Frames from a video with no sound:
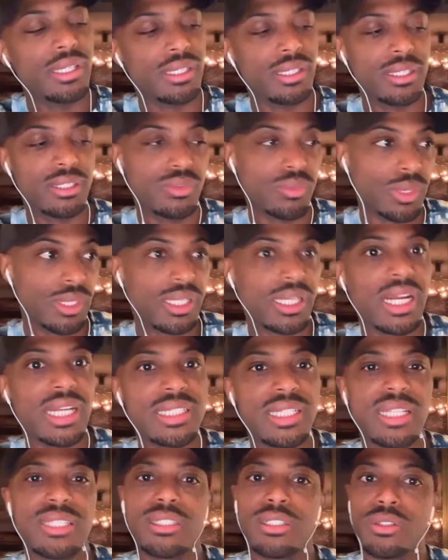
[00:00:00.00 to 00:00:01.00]
Because one of the guys
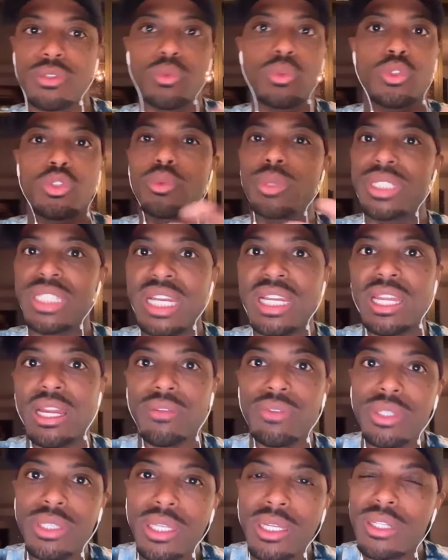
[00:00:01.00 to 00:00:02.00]
asked, well, do we take
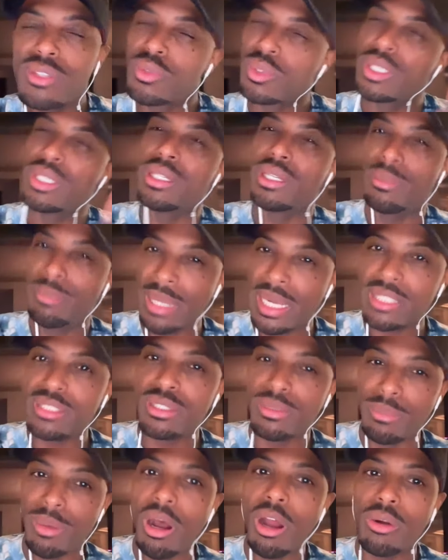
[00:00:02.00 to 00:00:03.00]
everything? Because we're going to come back
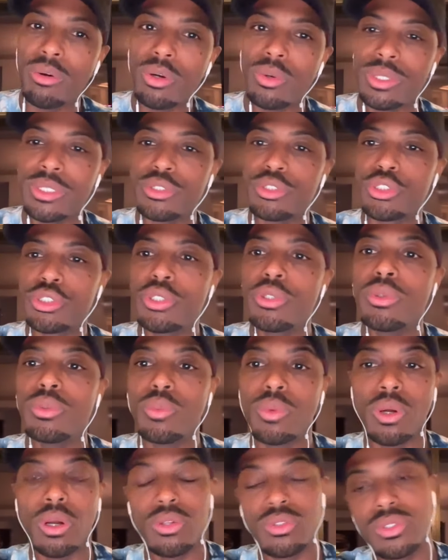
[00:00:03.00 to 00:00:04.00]
tomorrow and shoot.
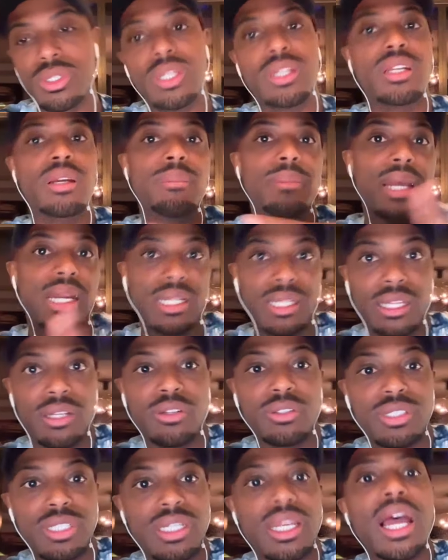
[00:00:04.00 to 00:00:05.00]
We're also going to come back later
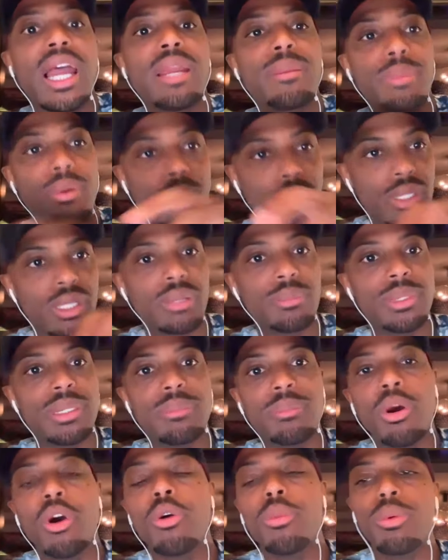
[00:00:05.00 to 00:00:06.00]
tonight, but we're going to be
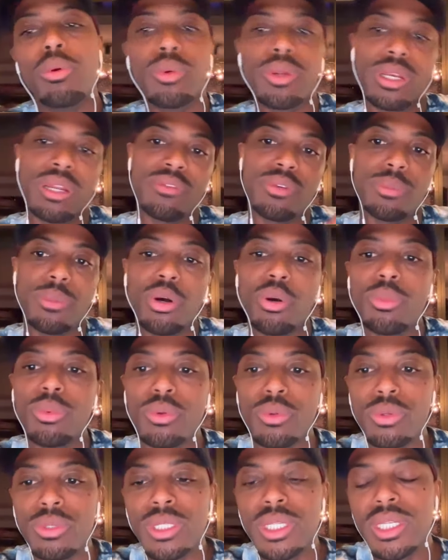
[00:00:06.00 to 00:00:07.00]
mobile. We're going to have a
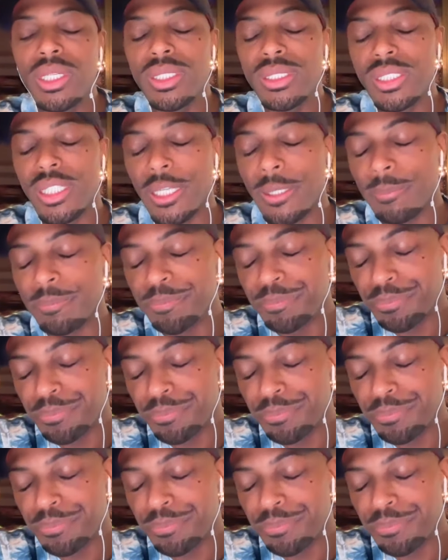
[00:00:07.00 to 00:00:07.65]
mobile team.